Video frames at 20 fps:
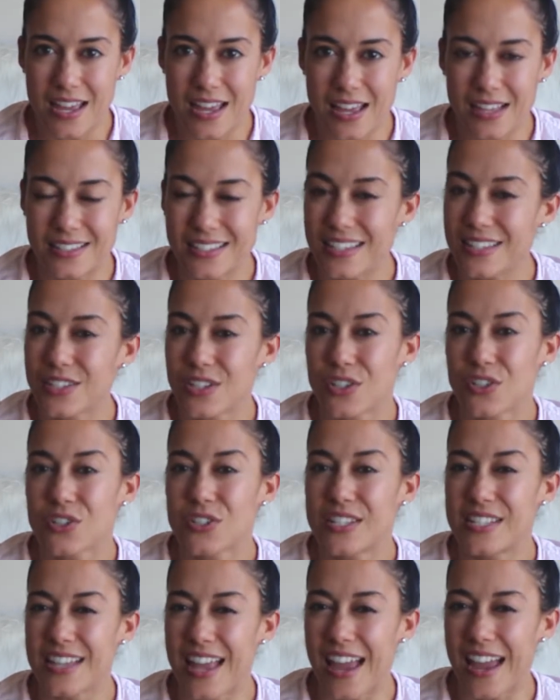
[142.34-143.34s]
It's easier
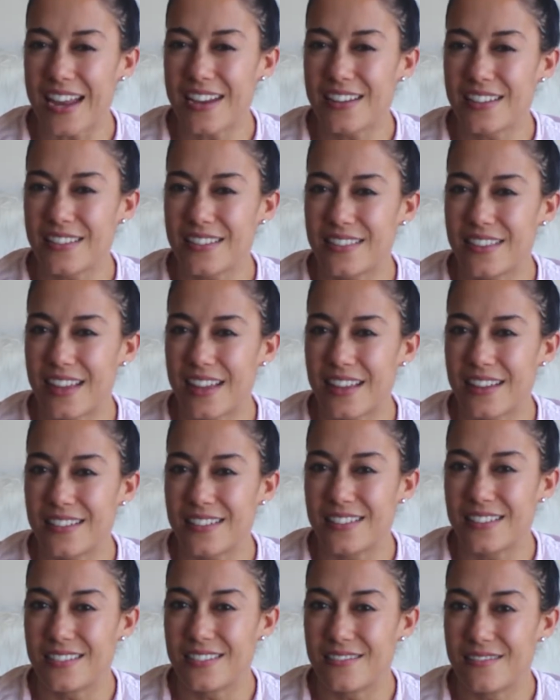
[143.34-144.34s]
said
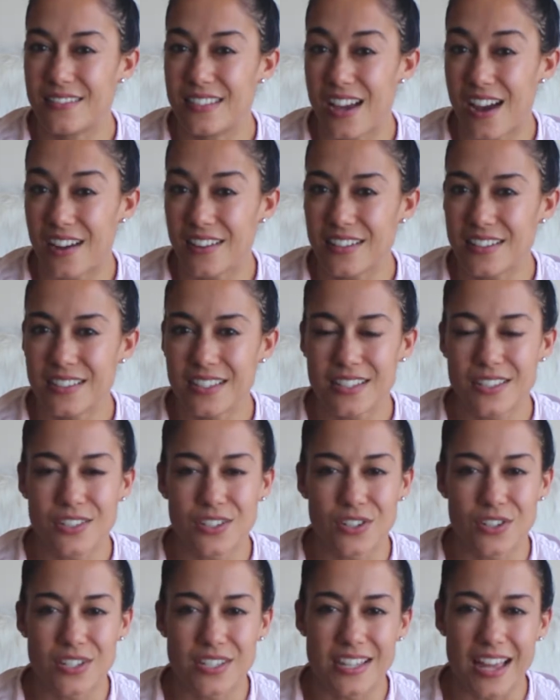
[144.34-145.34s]
than done. It's
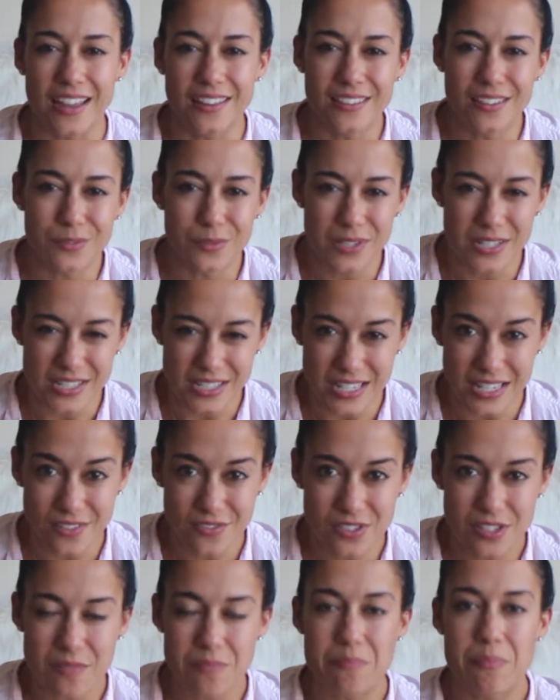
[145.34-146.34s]
easier said than
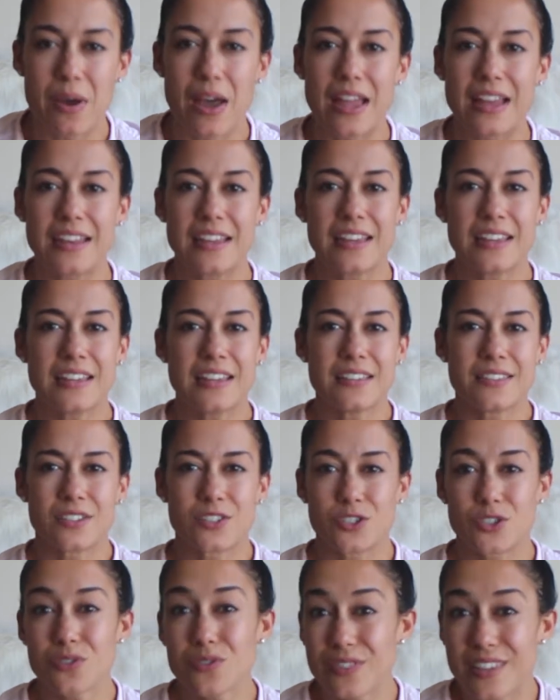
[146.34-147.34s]
received. But the
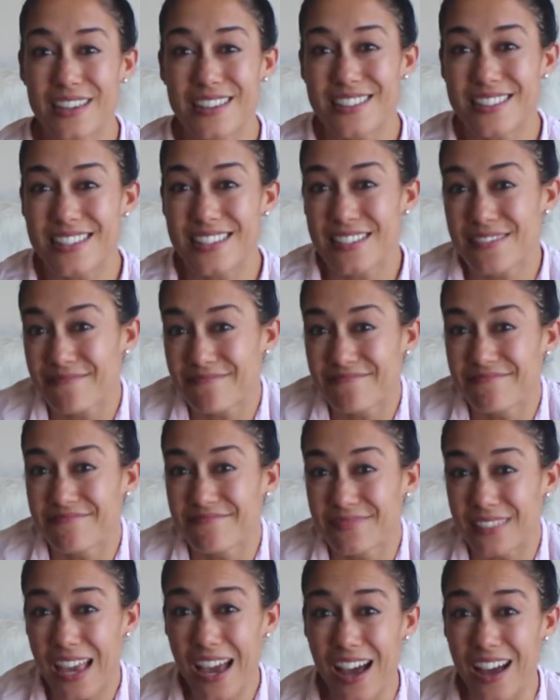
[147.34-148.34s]
truth is,
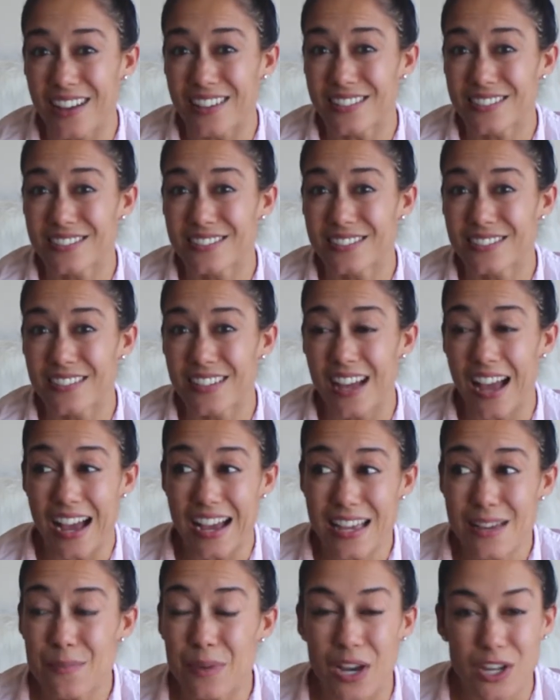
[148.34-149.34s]
yeah,
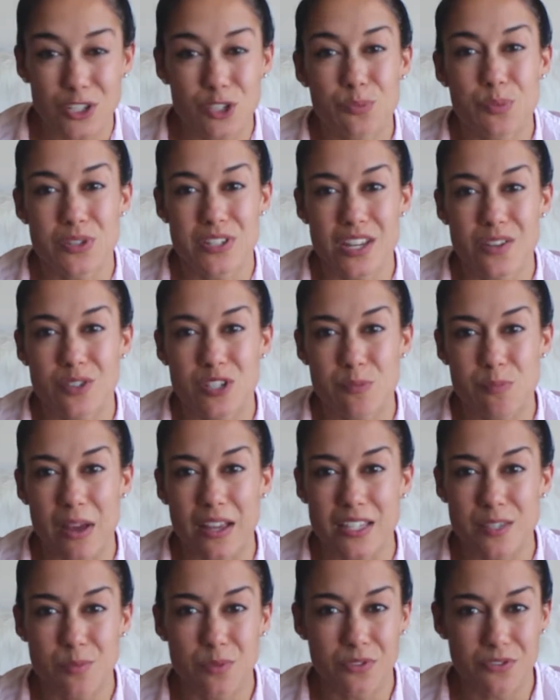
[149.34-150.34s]
I am 100%
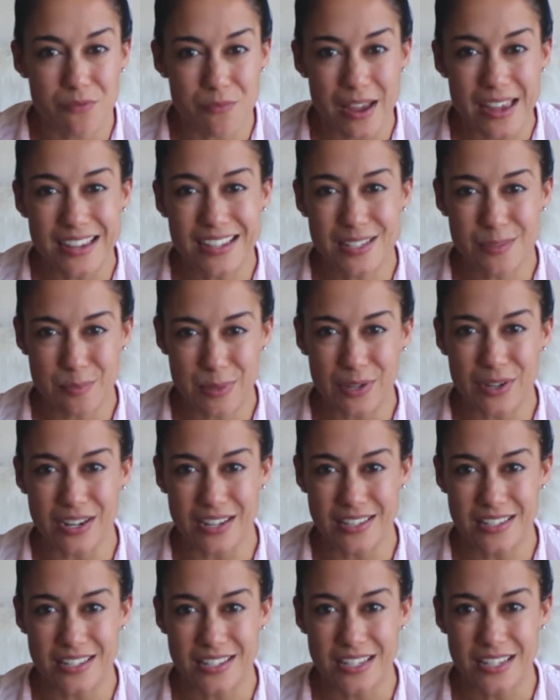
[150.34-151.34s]
responsible for my
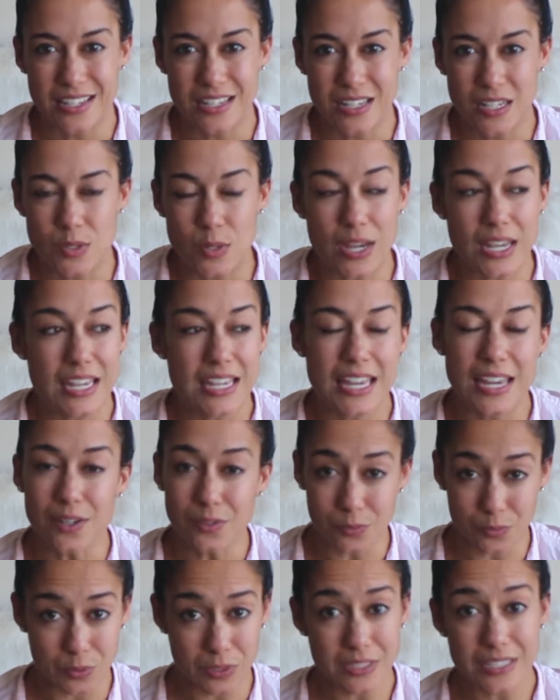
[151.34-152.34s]
experience. So I can
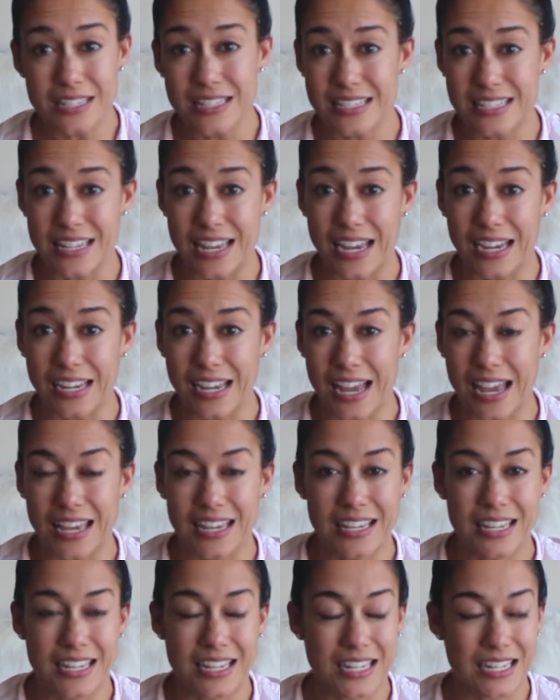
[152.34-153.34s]
get really sick. I
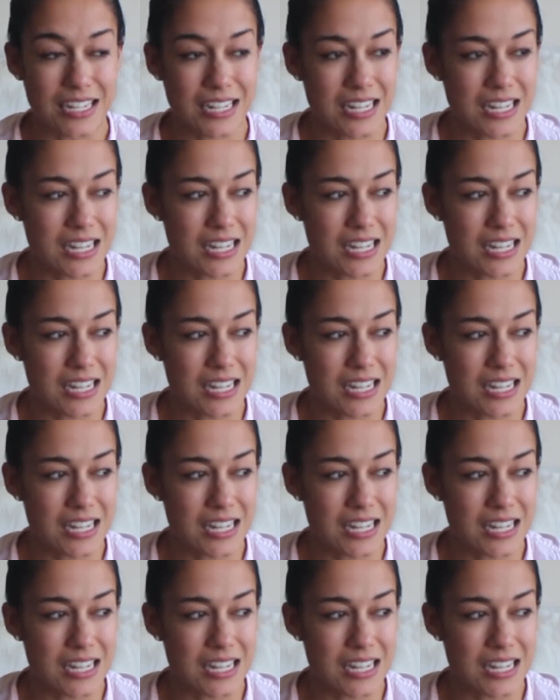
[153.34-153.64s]
can